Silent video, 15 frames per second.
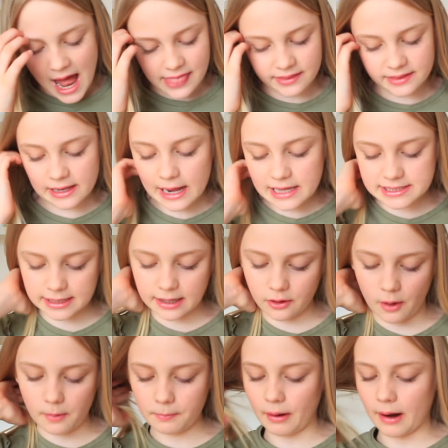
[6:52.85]
And then the last thing I
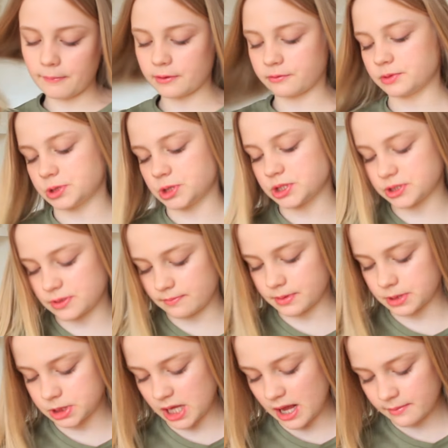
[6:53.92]
got in Primark was just some
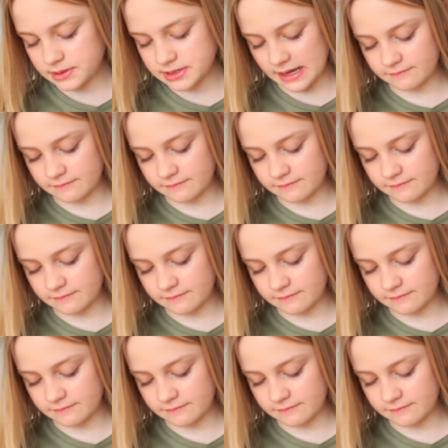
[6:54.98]
pyjamas.